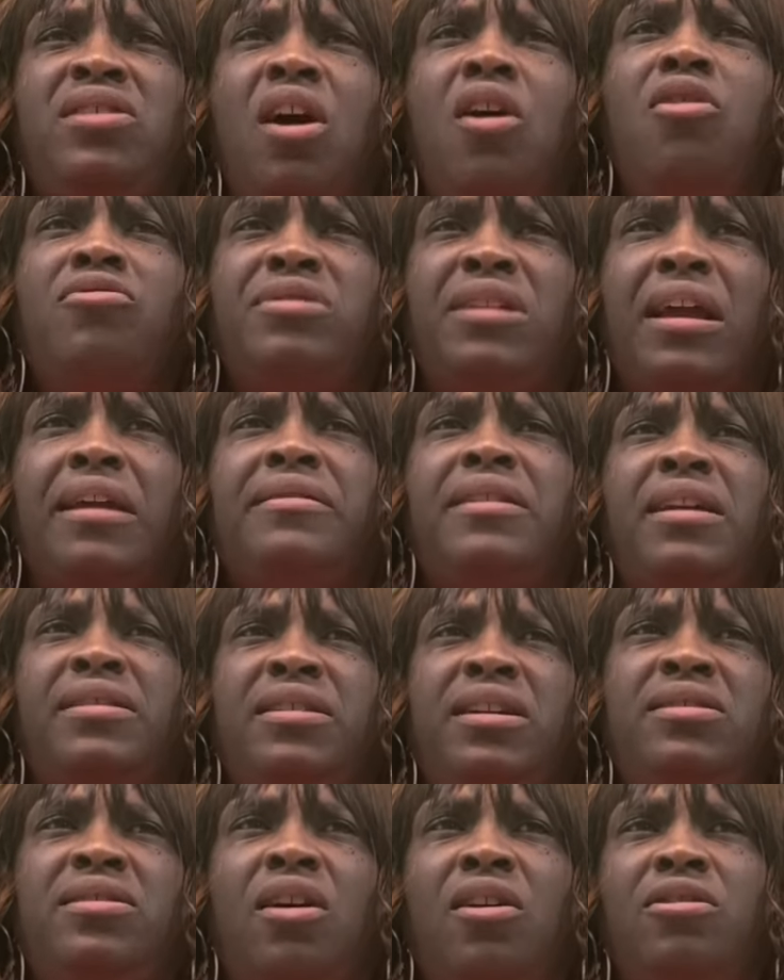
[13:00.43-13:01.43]
the whole thing. They
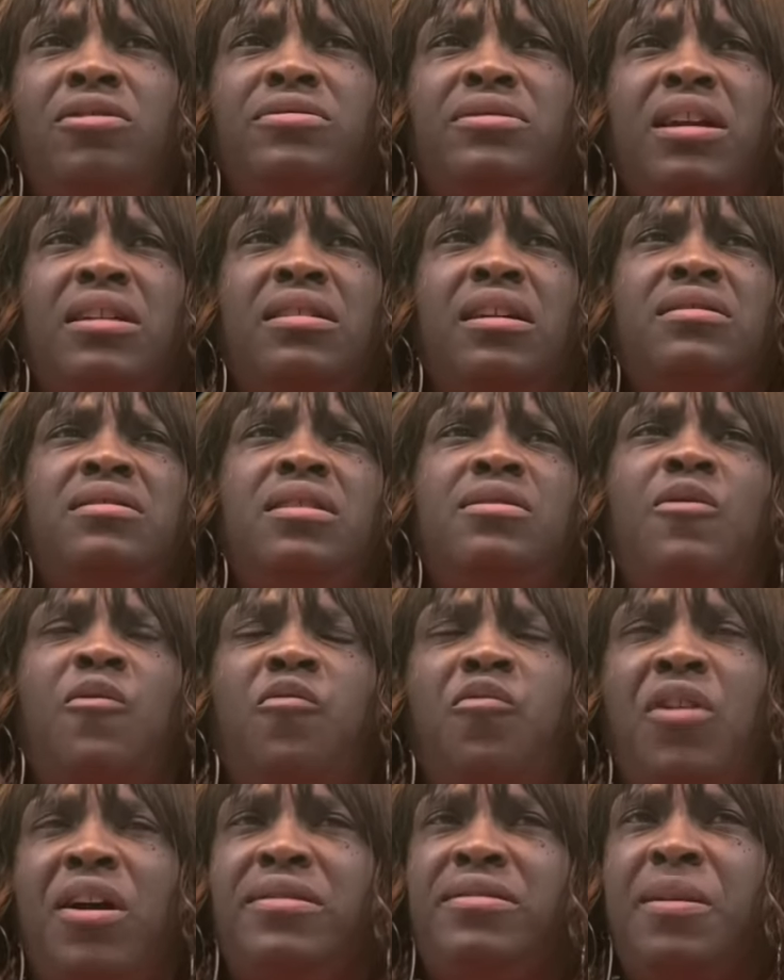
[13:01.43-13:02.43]
did the whole thing. They did the
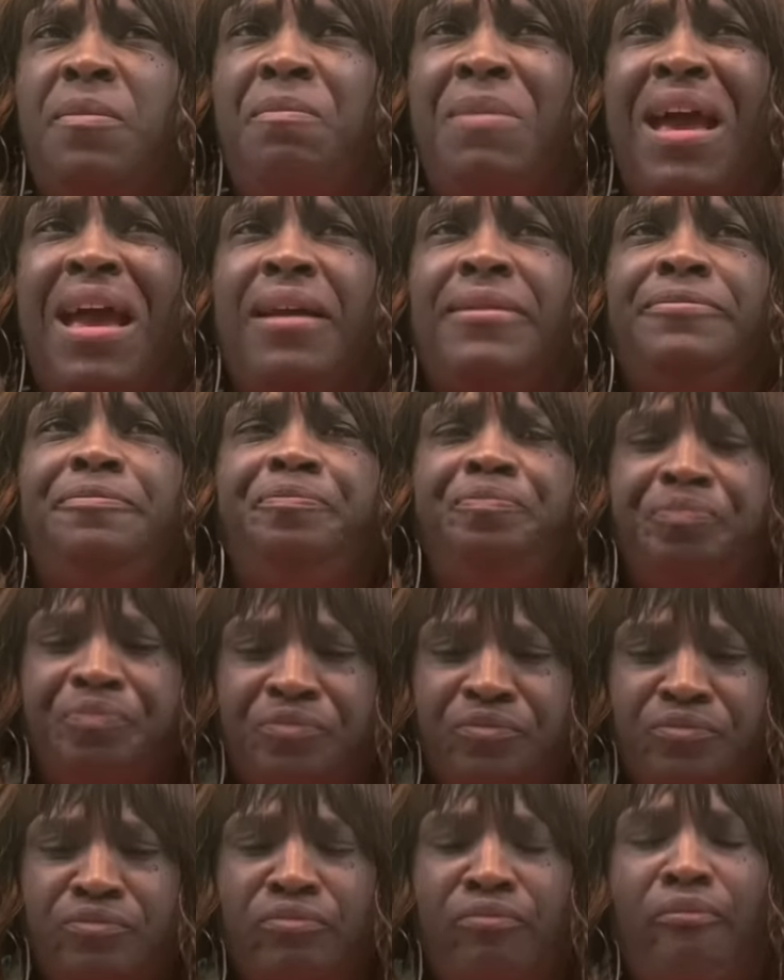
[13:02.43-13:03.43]
front, the back.
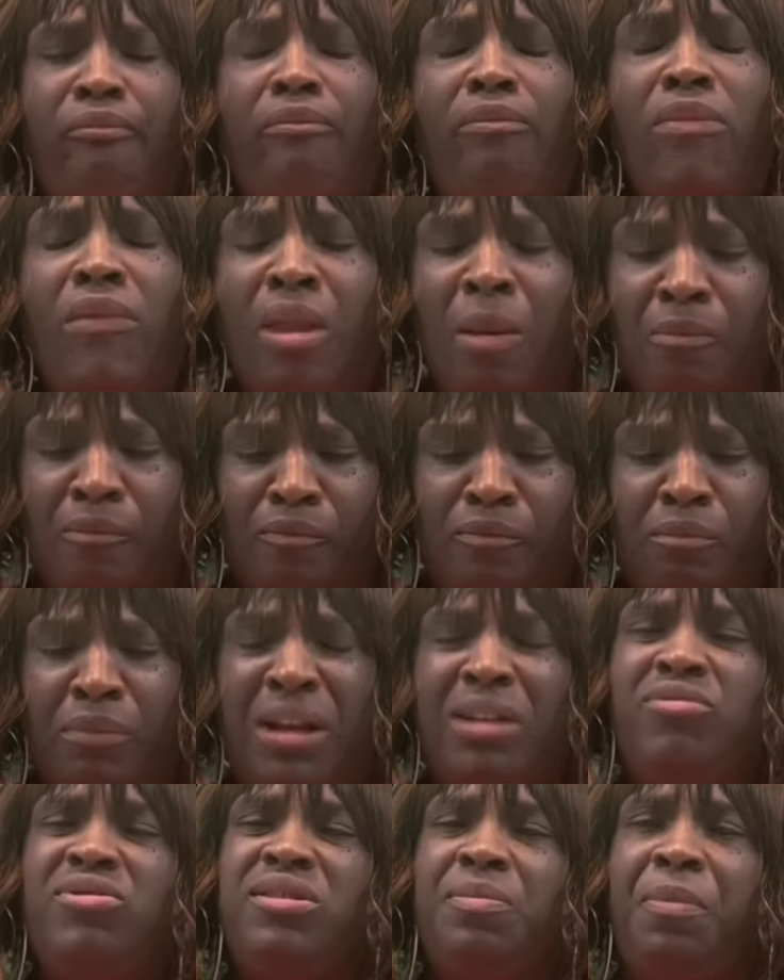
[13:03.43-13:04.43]
But
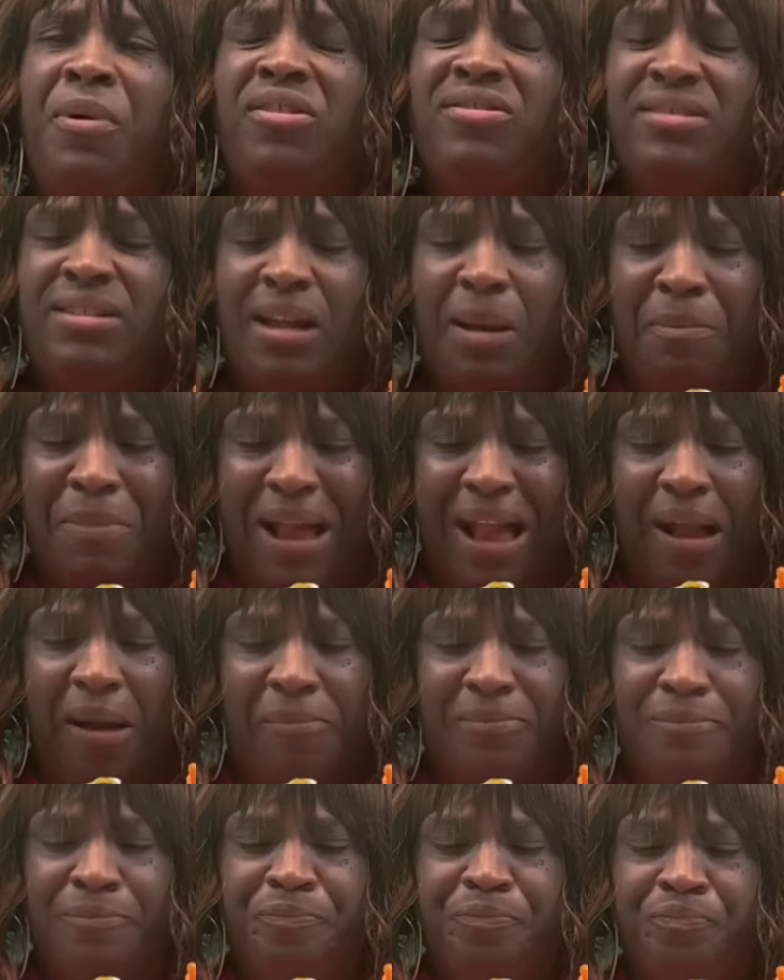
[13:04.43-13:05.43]
he was supposed to come
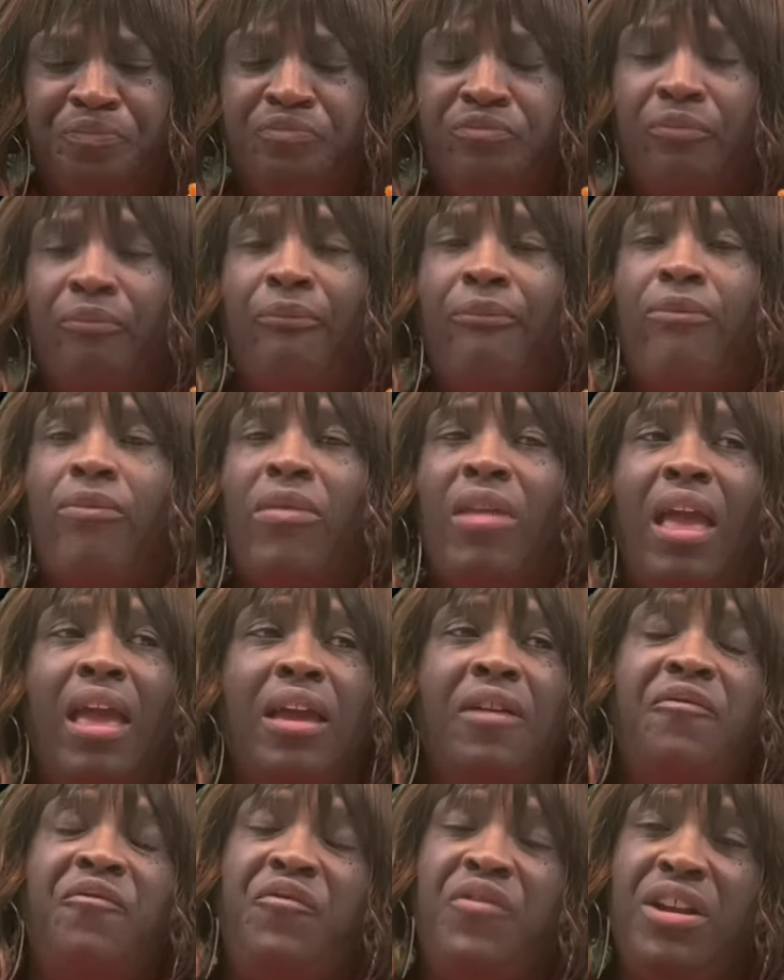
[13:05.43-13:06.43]
back
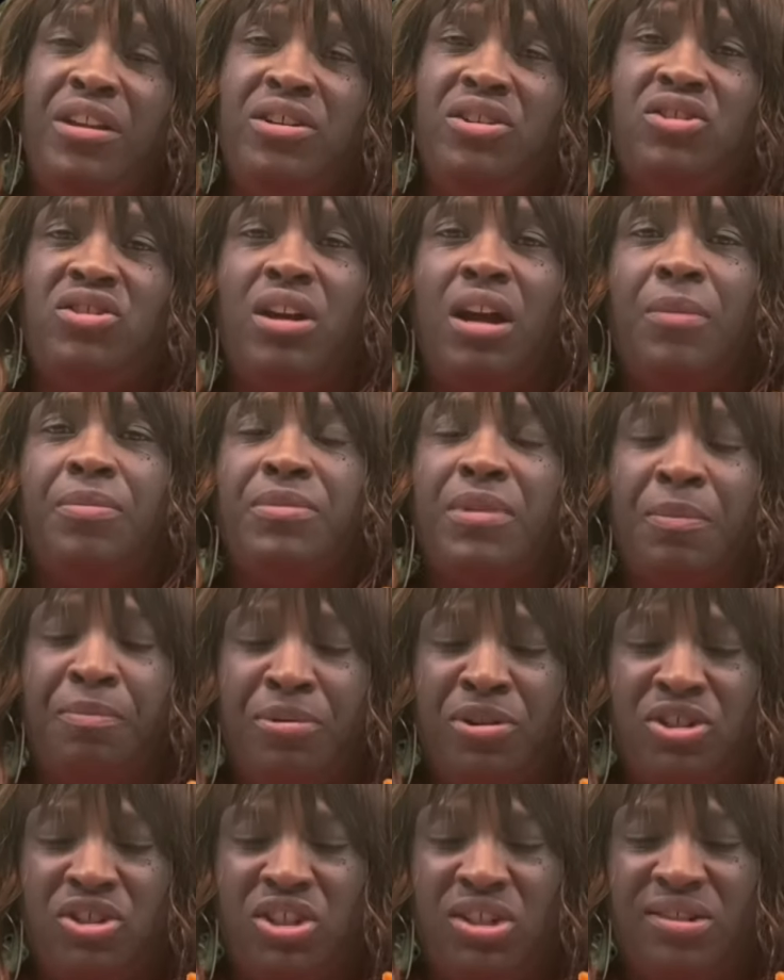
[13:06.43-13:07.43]
and finish up the
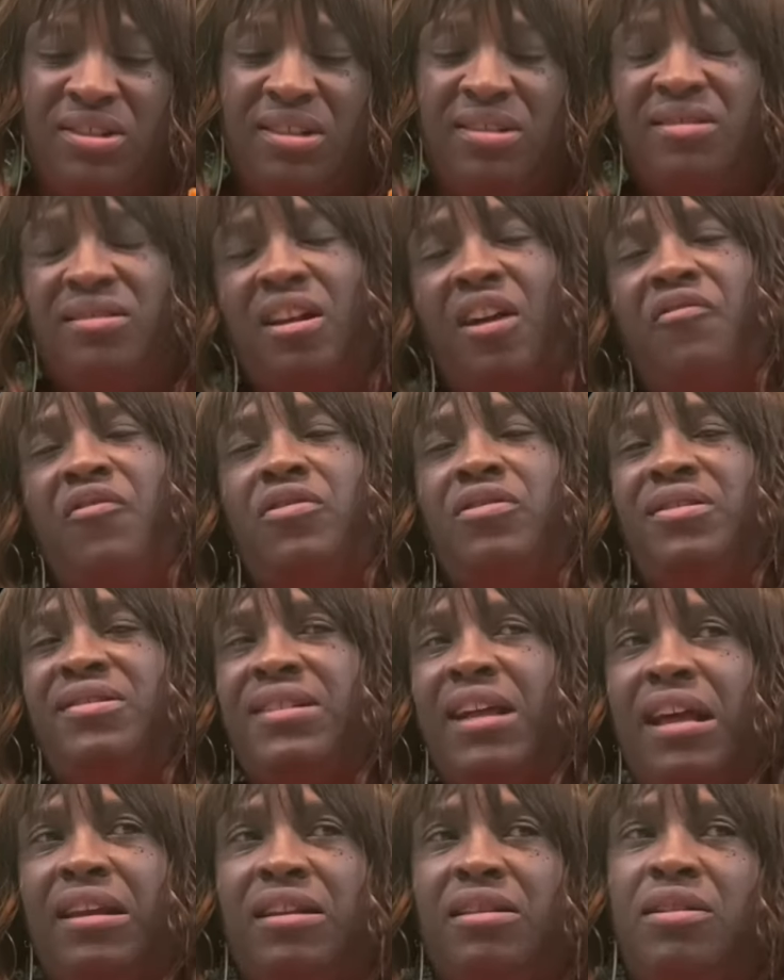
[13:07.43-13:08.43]
bushes and stuff on the
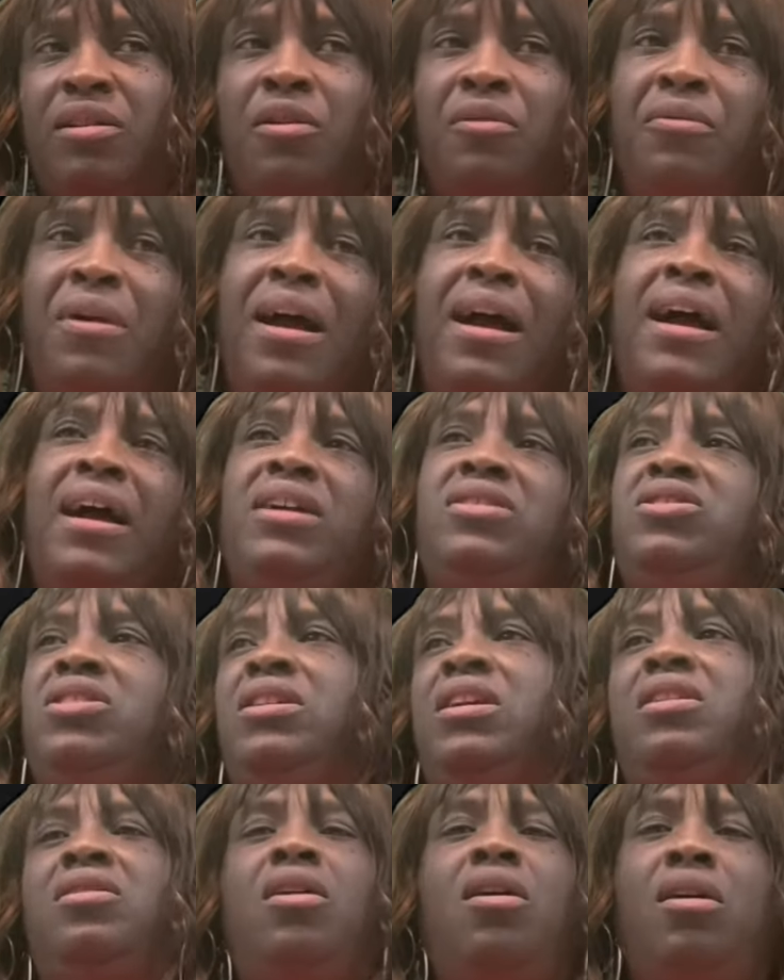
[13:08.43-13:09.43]
side of the garage and
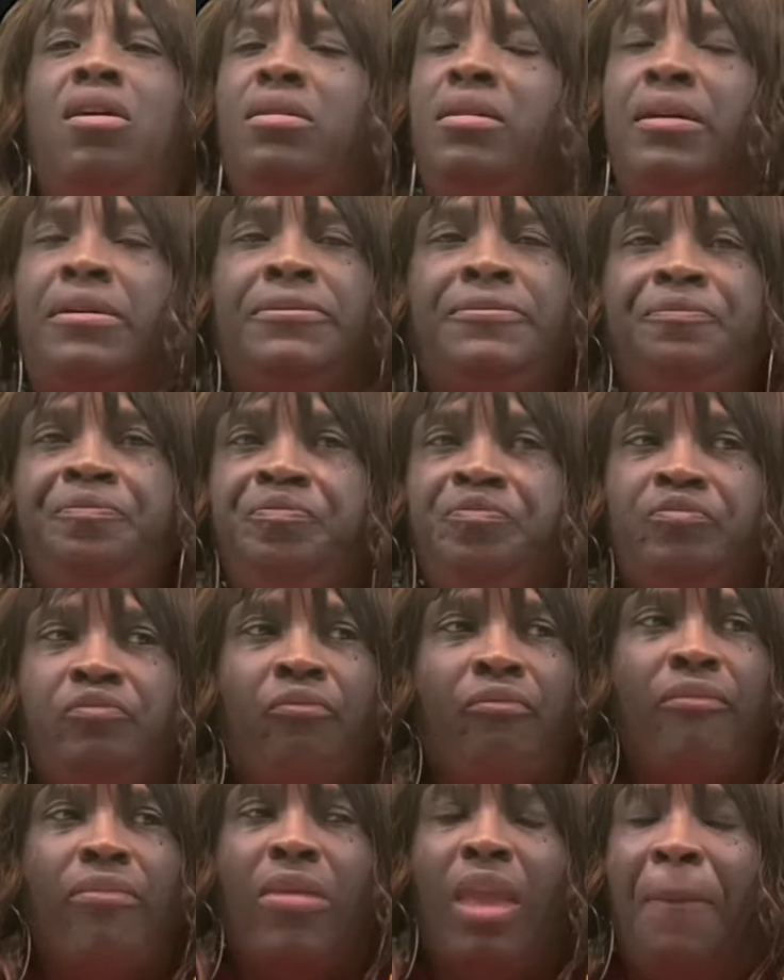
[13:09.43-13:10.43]
get all the
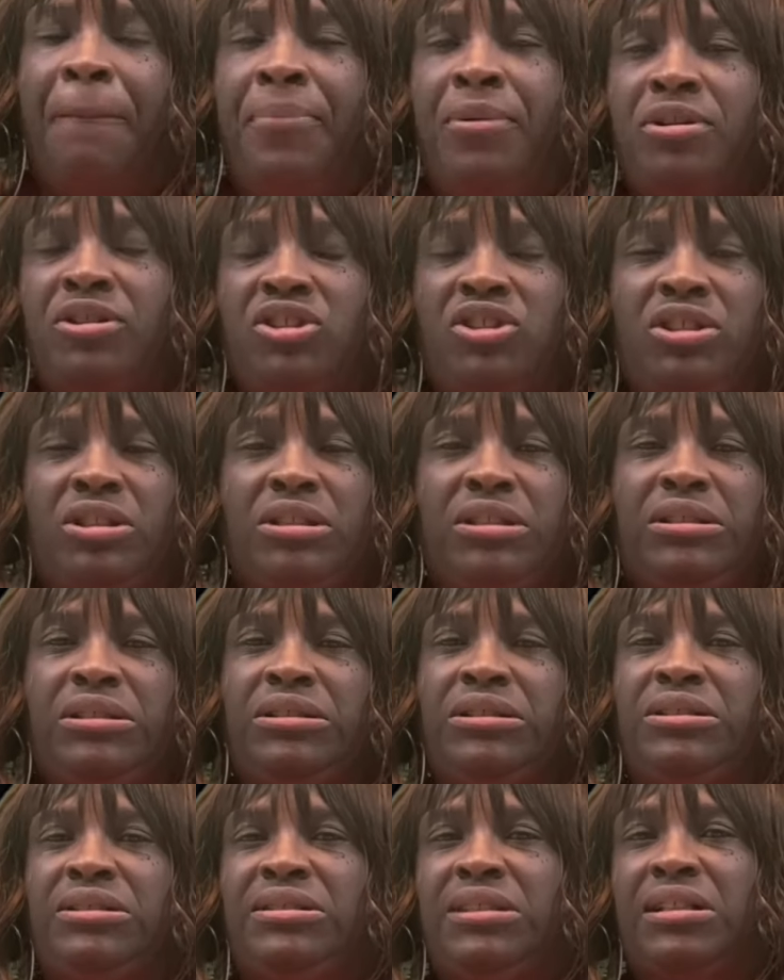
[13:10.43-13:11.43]

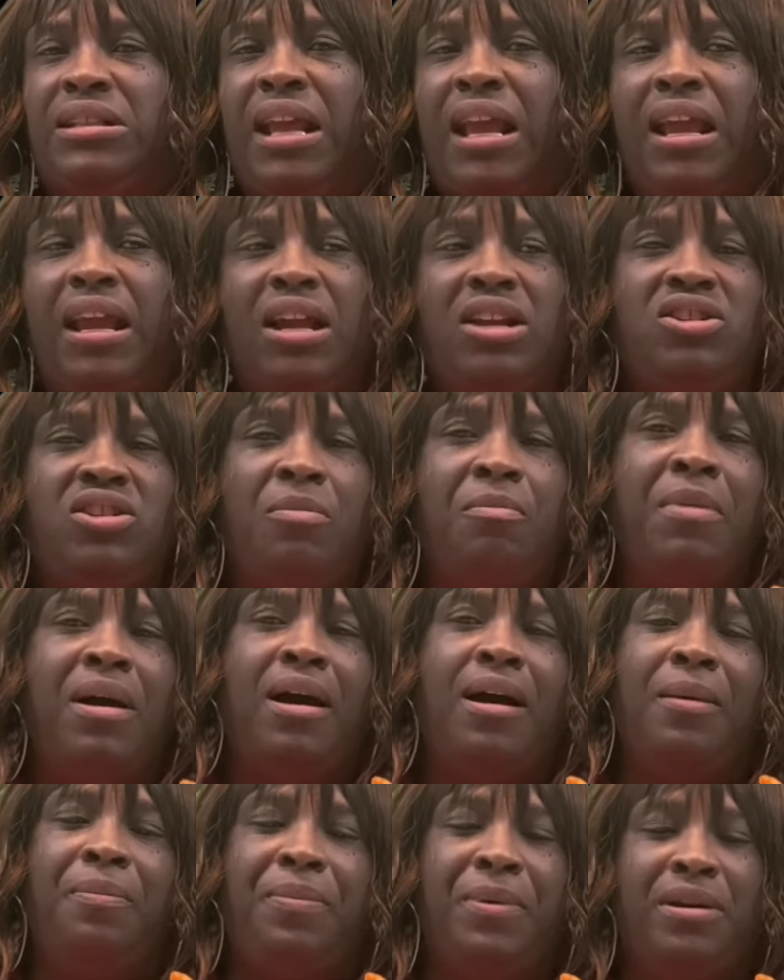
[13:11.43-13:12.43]
bushes and edge them
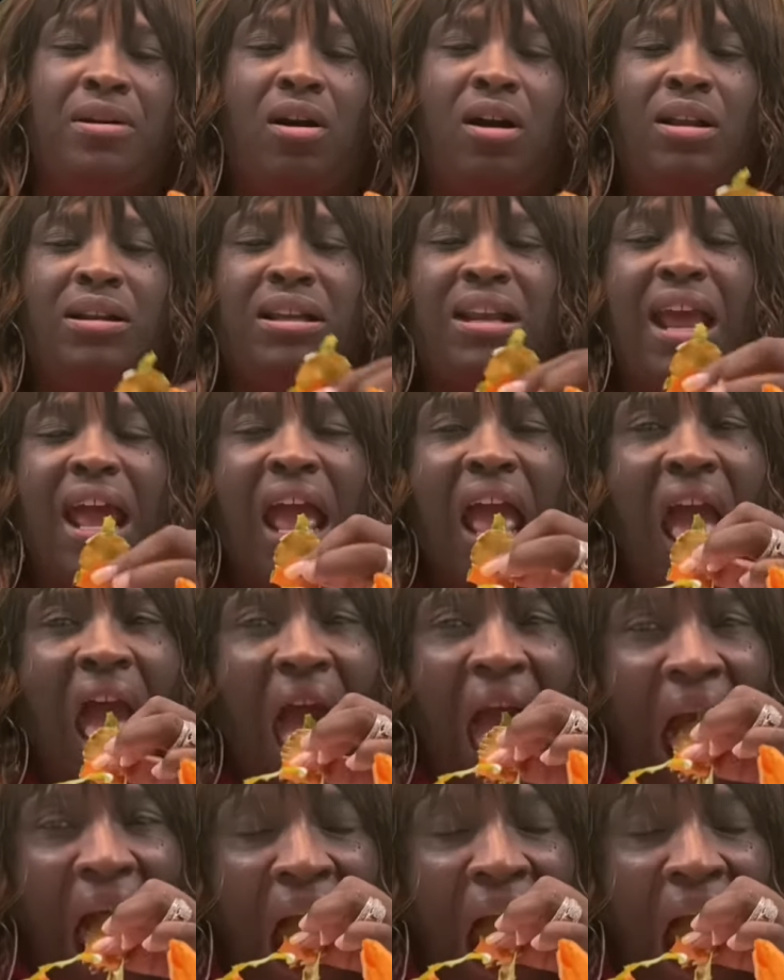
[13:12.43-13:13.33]
up and all of that.